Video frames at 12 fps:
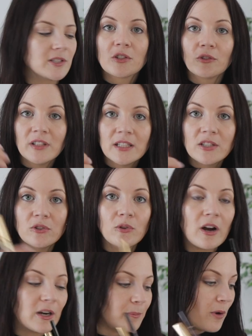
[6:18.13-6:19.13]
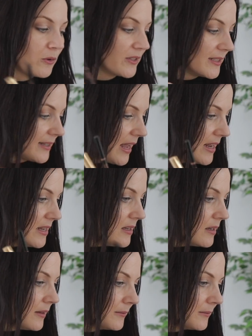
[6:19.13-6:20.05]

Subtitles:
So these two are both staying.